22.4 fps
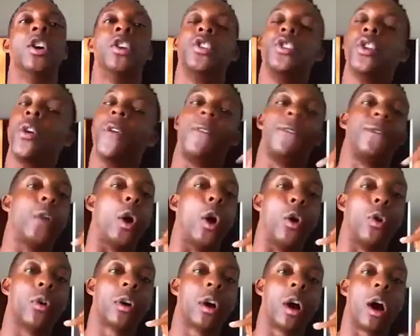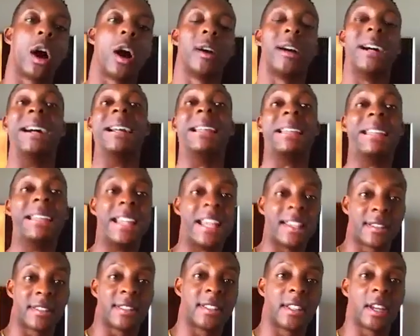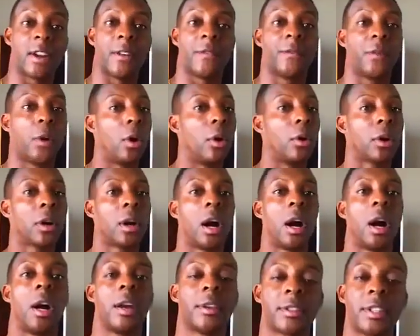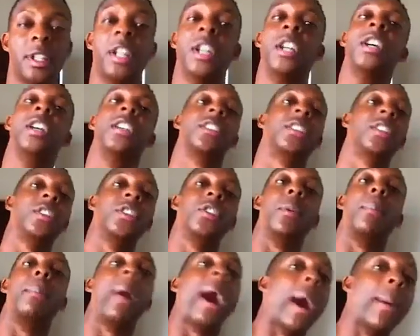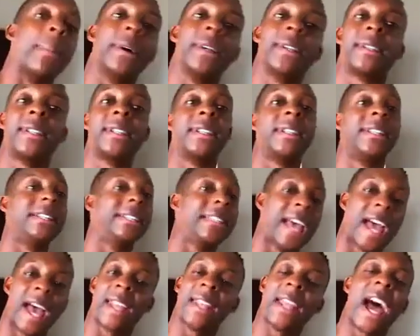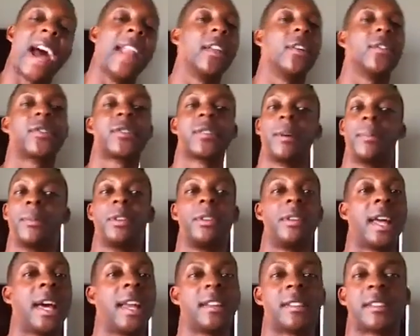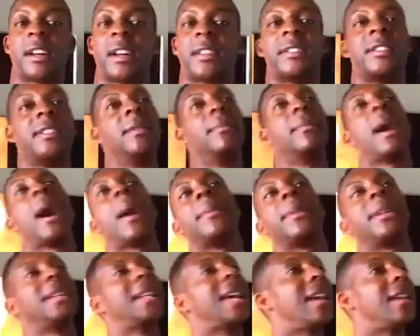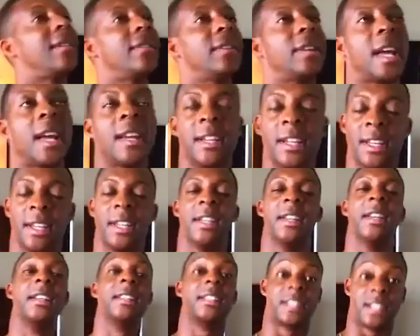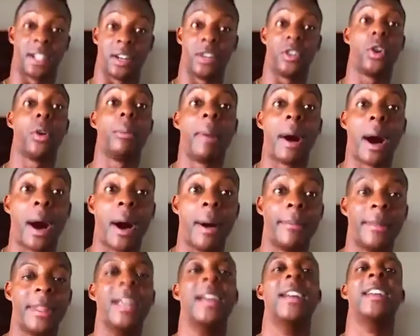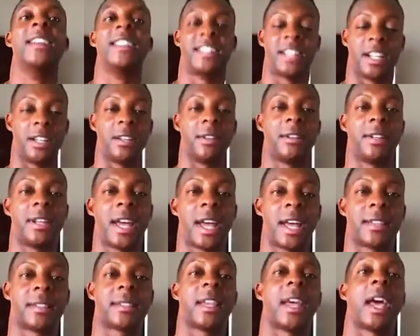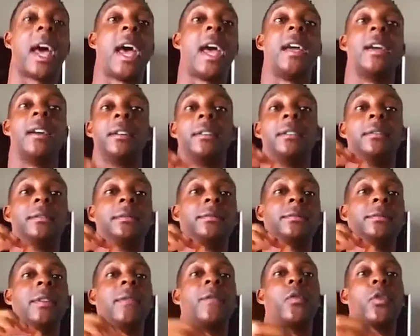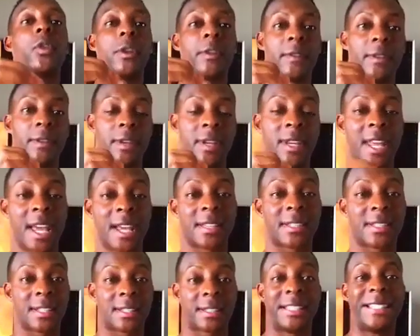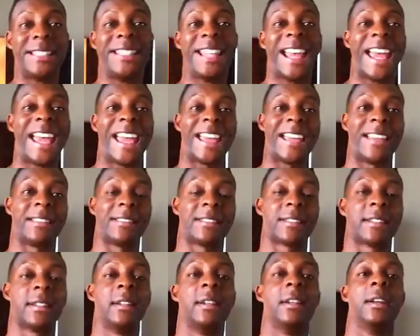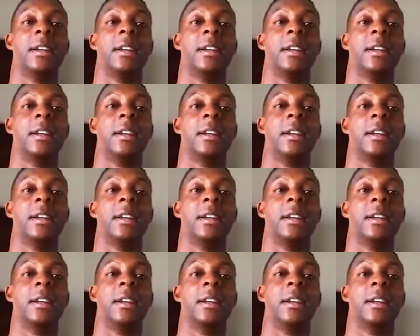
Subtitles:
No phone call, unnecessary phone calls to your mama, to your daddy. I know some of you ladies talk to your mom and your daddy every day. Tell your mom, tell your dad, say, hey, for the next 60 days,